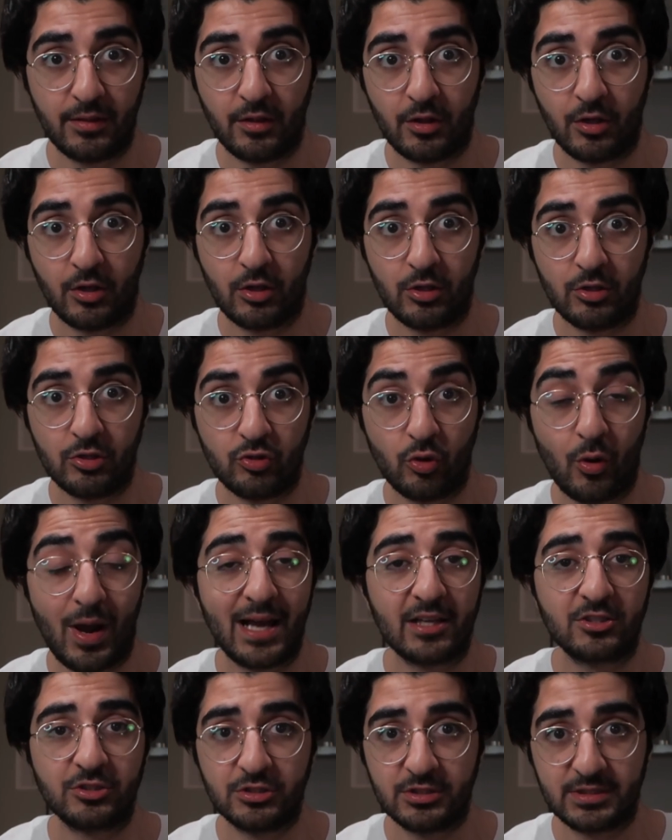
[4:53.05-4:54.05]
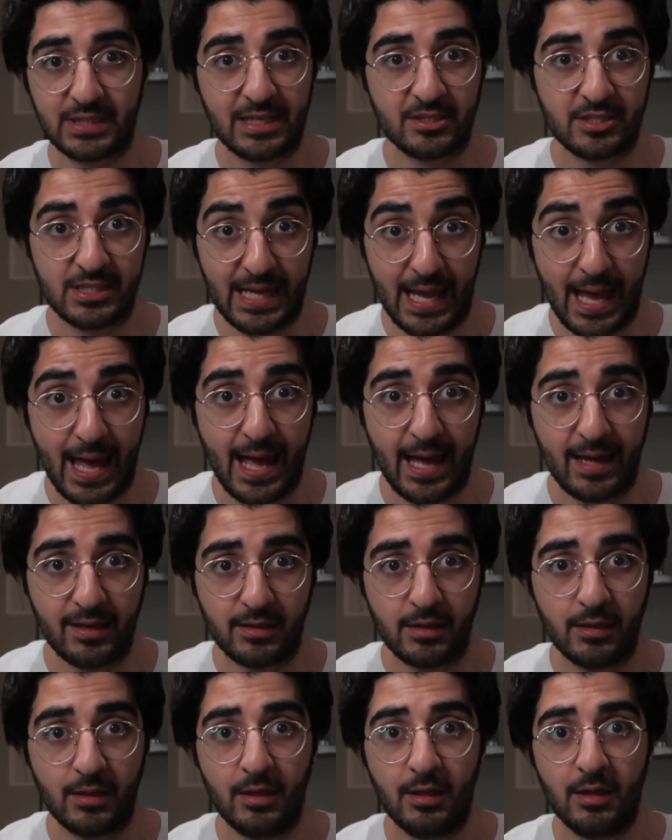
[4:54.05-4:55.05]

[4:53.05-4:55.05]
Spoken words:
that your actions actually had